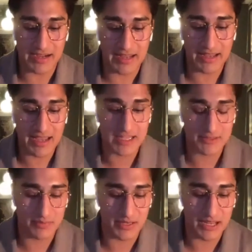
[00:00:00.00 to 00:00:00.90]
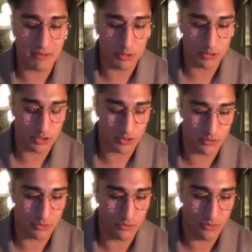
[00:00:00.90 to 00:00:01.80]
INA has been able
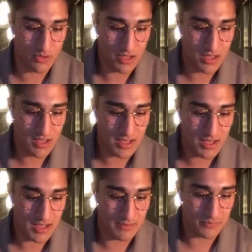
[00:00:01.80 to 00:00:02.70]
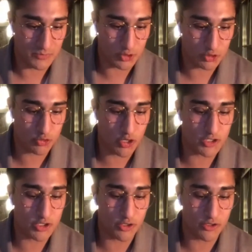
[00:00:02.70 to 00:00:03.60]
to
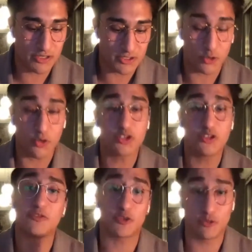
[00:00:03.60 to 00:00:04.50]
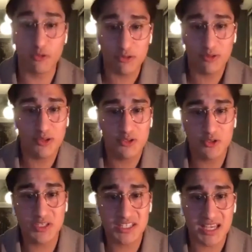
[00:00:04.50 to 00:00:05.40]
structure the source of truth,
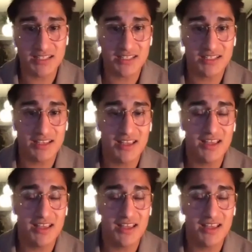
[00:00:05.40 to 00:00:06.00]
to a sense,